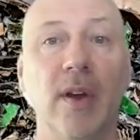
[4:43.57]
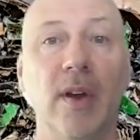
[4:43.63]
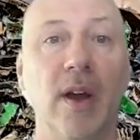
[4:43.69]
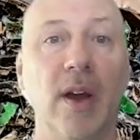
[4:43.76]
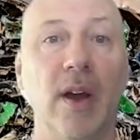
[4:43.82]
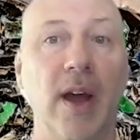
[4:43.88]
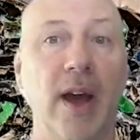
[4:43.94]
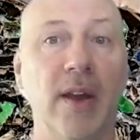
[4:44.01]

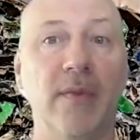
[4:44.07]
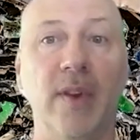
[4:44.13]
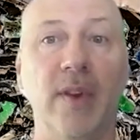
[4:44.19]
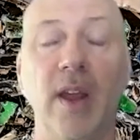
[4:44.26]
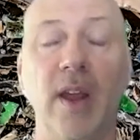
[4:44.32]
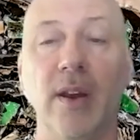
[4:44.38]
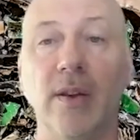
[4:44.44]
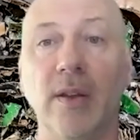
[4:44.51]
out of
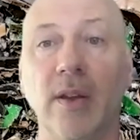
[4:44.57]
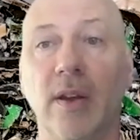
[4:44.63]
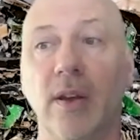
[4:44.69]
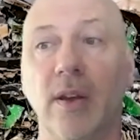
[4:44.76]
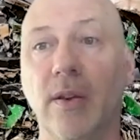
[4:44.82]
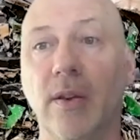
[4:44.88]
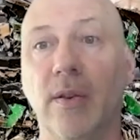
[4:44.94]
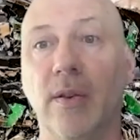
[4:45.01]
date,
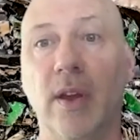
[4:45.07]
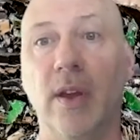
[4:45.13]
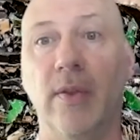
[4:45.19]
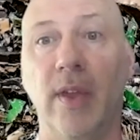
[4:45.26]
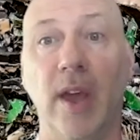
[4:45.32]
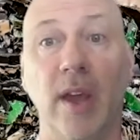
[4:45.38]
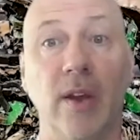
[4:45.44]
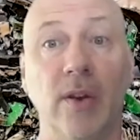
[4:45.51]
and
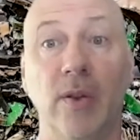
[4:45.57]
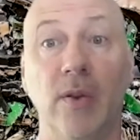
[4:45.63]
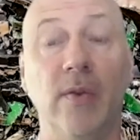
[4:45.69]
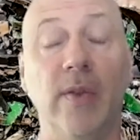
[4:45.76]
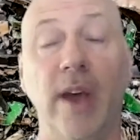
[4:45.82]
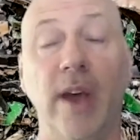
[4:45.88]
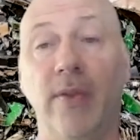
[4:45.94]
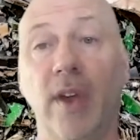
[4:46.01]
they can
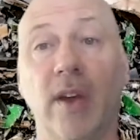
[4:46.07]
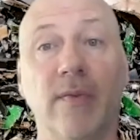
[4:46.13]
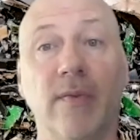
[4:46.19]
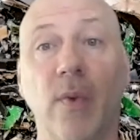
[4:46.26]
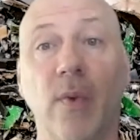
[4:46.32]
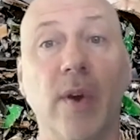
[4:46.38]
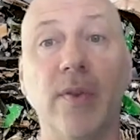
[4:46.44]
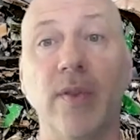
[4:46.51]
do that. They can
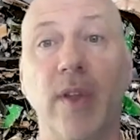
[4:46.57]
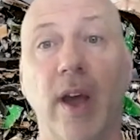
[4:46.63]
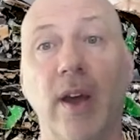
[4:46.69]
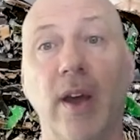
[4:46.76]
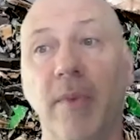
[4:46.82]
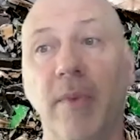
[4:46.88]
force that.